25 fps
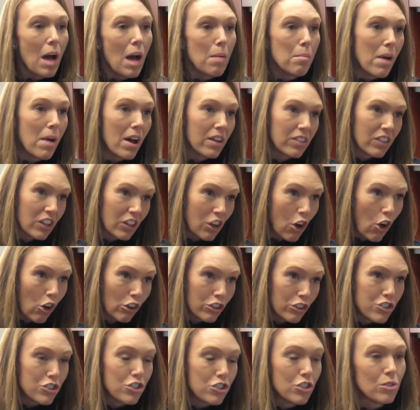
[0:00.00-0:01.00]
among the
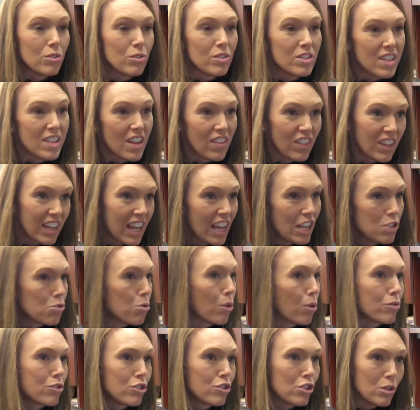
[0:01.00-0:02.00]
college students and the
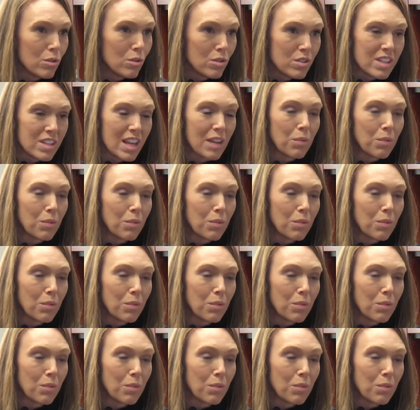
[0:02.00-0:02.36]
K-12 students,